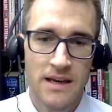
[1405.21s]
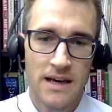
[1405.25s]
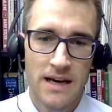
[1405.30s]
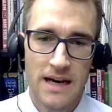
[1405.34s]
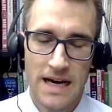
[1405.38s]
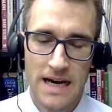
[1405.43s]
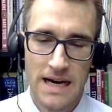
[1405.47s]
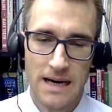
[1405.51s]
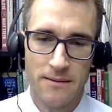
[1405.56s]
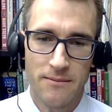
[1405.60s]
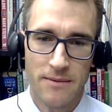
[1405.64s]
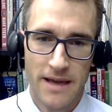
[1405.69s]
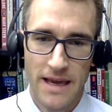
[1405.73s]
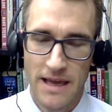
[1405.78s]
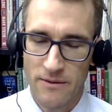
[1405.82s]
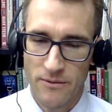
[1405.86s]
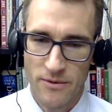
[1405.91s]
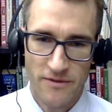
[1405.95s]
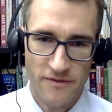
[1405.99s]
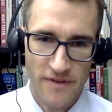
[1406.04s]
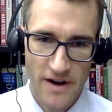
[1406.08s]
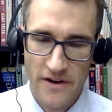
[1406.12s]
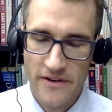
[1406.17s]
Again,
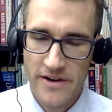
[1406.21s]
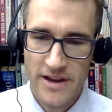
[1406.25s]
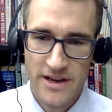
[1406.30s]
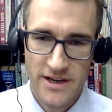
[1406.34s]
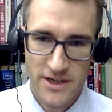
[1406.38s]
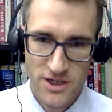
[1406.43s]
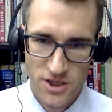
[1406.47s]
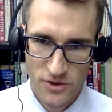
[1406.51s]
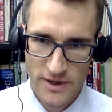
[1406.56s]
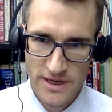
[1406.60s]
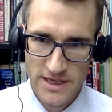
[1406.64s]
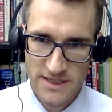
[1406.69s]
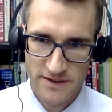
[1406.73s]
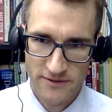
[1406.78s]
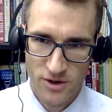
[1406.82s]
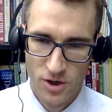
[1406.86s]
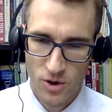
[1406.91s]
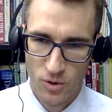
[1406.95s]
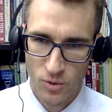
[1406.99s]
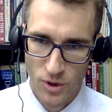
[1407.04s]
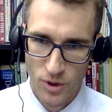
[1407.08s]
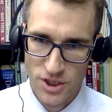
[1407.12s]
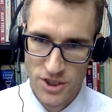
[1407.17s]
with varying degrees of
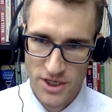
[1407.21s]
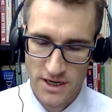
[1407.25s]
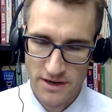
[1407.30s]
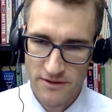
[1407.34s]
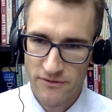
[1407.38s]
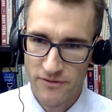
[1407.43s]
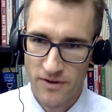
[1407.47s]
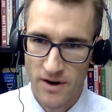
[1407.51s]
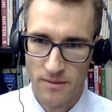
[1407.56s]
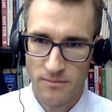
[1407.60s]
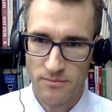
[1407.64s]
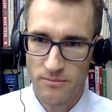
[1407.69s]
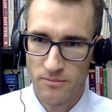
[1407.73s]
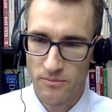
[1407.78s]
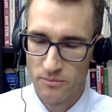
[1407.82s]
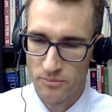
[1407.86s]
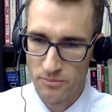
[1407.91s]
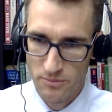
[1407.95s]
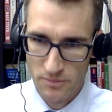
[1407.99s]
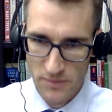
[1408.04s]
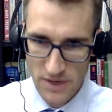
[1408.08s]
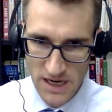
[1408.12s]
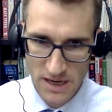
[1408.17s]
coercion, from
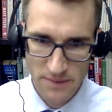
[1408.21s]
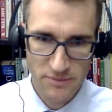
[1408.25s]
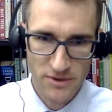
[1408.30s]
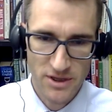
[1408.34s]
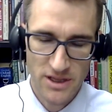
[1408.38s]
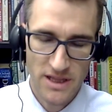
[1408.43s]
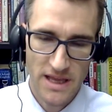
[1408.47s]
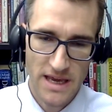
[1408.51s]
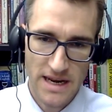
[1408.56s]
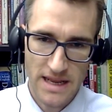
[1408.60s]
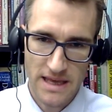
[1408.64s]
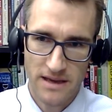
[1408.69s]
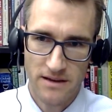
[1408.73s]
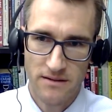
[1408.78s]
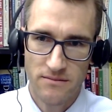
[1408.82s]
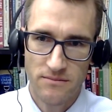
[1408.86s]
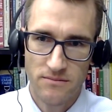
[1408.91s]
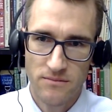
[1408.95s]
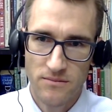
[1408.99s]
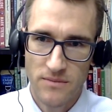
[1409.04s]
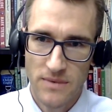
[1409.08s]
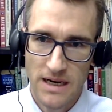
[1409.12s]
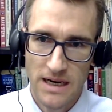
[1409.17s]
manipulating
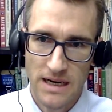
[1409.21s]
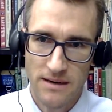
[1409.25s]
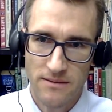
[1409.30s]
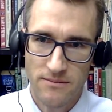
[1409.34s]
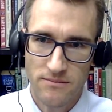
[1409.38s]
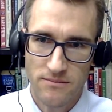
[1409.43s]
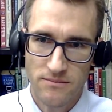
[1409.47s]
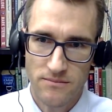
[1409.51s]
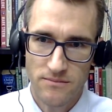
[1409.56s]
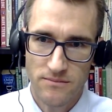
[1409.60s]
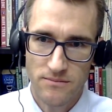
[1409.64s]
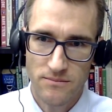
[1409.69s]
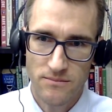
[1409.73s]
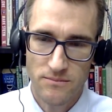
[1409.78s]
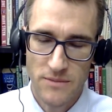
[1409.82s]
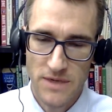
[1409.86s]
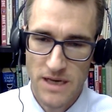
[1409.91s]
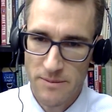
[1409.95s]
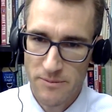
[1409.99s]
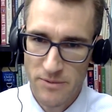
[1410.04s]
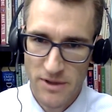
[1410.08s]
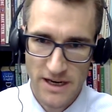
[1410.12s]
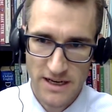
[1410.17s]

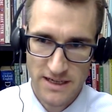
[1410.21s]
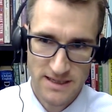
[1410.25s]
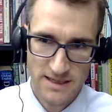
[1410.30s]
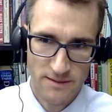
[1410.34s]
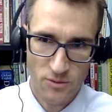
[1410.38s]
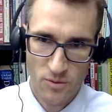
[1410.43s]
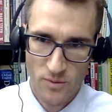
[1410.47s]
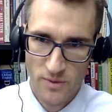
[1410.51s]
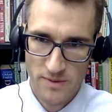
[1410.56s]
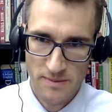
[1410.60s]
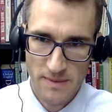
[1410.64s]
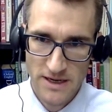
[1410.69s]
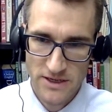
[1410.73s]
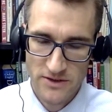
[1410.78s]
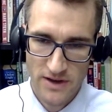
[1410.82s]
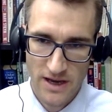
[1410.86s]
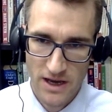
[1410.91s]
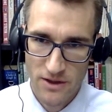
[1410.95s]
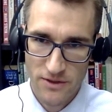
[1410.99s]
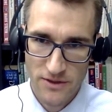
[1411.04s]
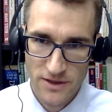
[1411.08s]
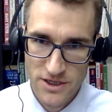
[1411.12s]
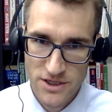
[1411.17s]
someone with mental
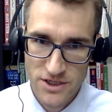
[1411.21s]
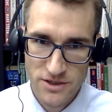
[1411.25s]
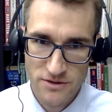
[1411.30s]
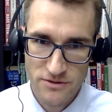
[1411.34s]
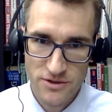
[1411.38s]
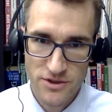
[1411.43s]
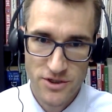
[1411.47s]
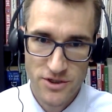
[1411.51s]
health issues